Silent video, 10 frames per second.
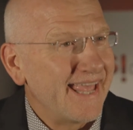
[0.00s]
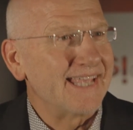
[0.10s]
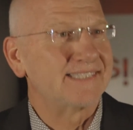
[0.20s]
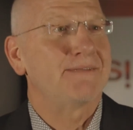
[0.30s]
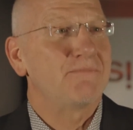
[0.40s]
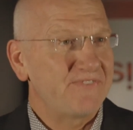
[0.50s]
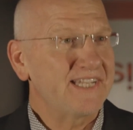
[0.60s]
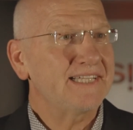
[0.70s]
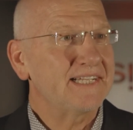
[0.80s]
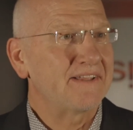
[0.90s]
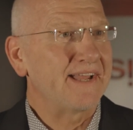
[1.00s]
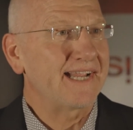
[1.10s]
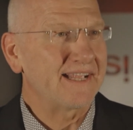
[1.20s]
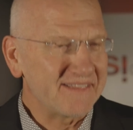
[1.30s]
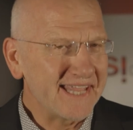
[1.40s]
is them feeling like
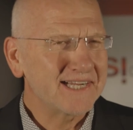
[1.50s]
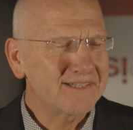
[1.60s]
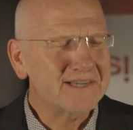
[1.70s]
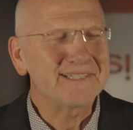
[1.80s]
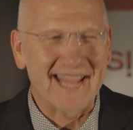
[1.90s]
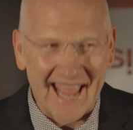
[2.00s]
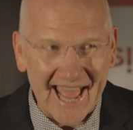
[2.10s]
they can not only